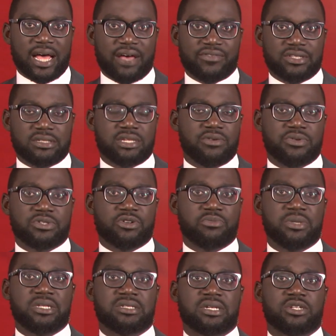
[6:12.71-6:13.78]
having a series
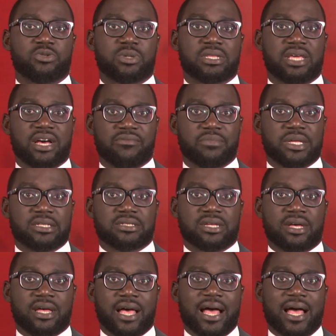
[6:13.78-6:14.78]
of meetings with government